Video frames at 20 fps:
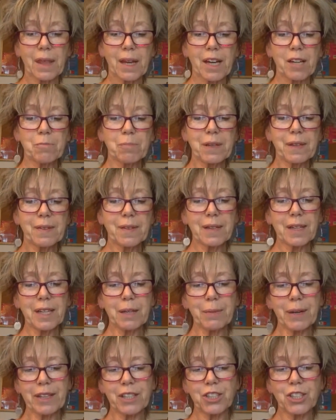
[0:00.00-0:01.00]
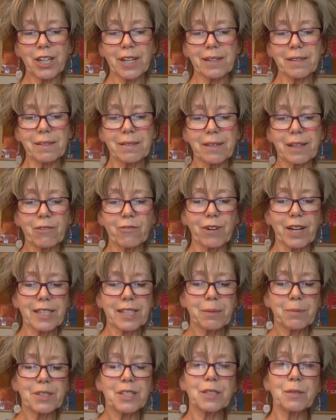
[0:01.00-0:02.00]
I'd been thinking about the jealousy thing
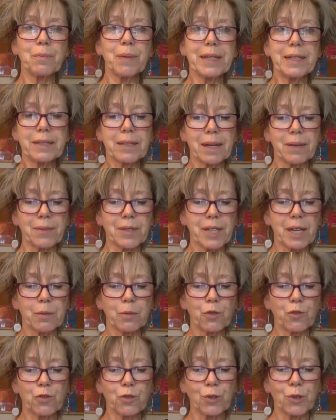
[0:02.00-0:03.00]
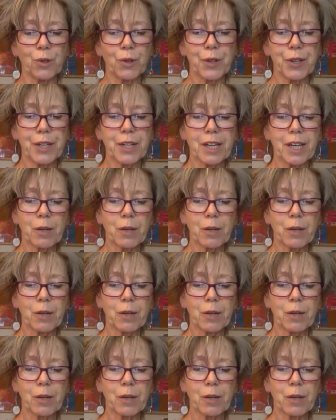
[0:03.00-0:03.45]
right up until bedtime the day before,